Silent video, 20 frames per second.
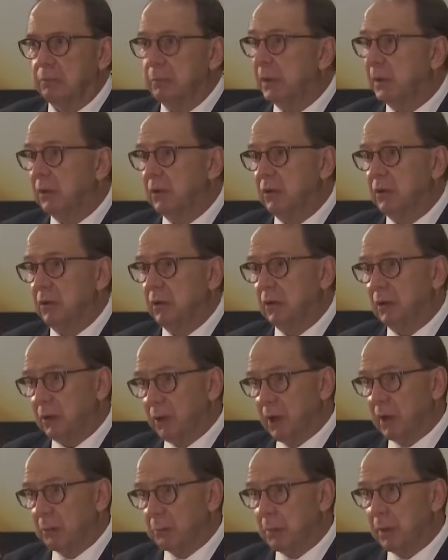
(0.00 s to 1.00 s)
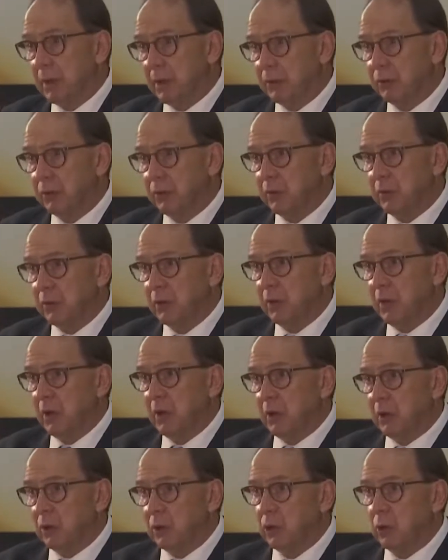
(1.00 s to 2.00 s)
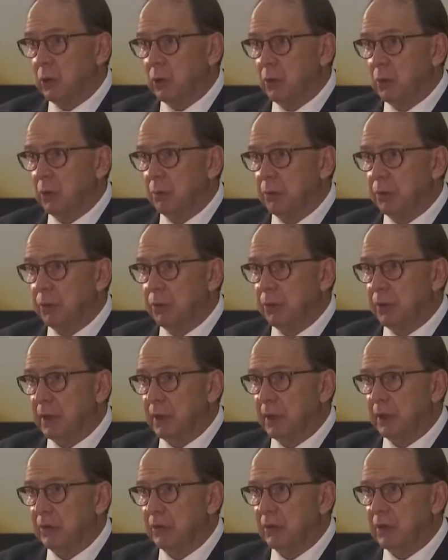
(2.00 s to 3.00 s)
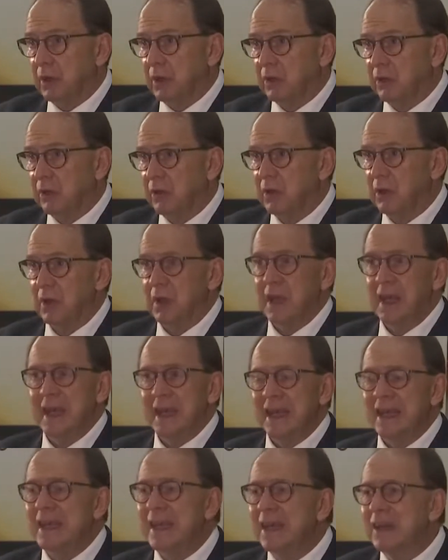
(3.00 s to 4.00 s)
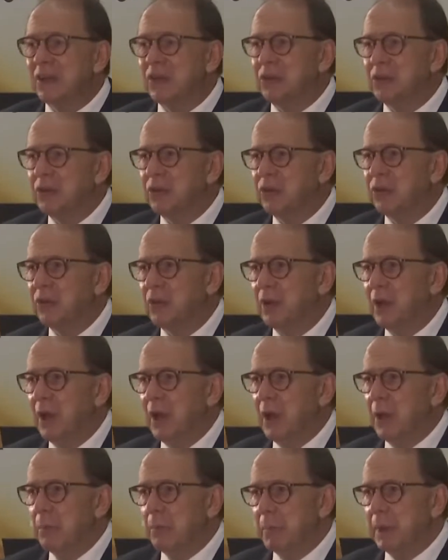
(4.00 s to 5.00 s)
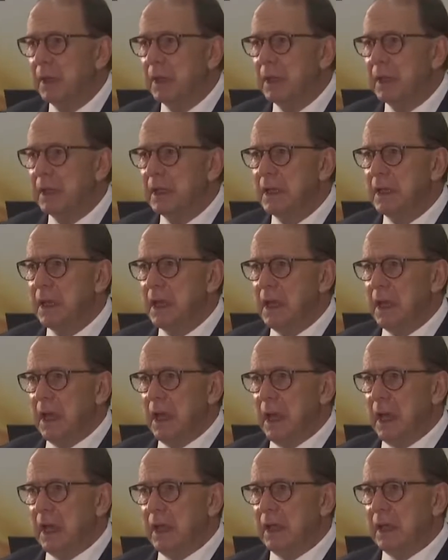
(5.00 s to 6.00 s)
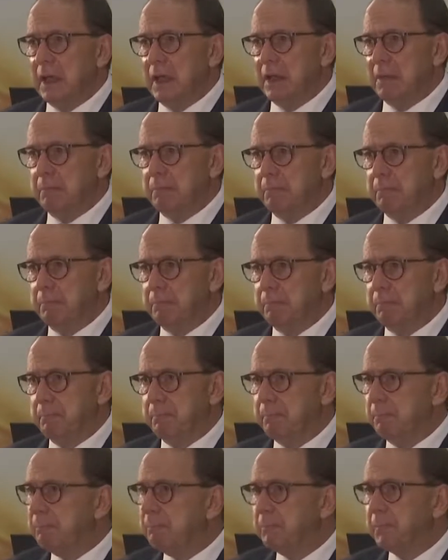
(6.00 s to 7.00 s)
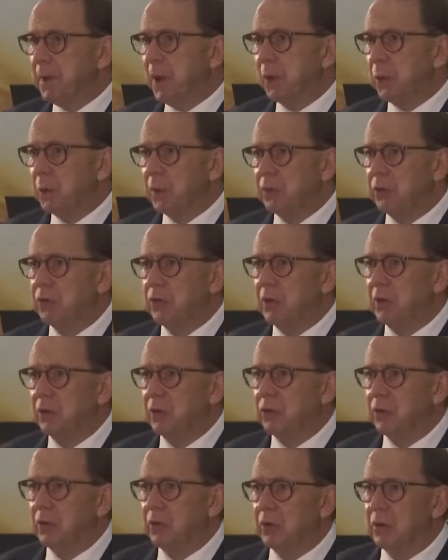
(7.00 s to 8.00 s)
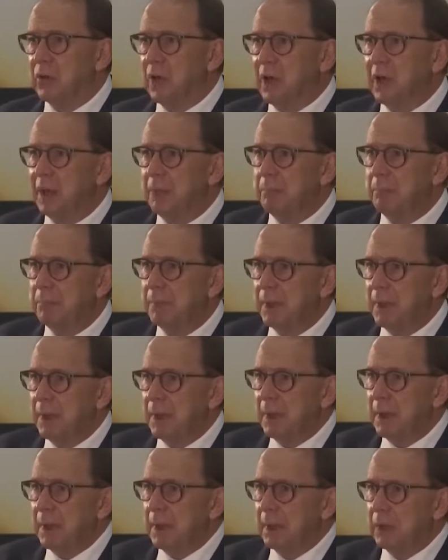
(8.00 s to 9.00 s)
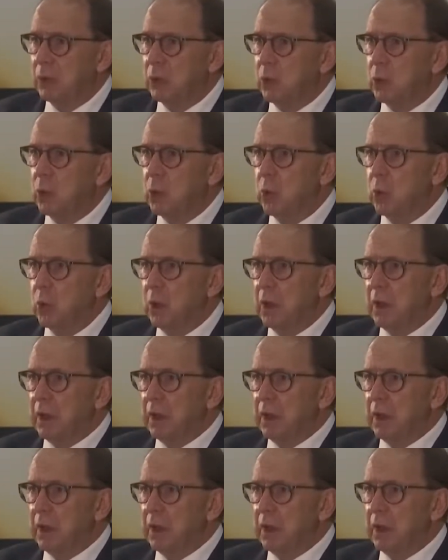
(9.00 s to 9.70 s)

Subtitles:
but great benefit to a Gupta-related entity. Again, is this merely a coincidence in time, or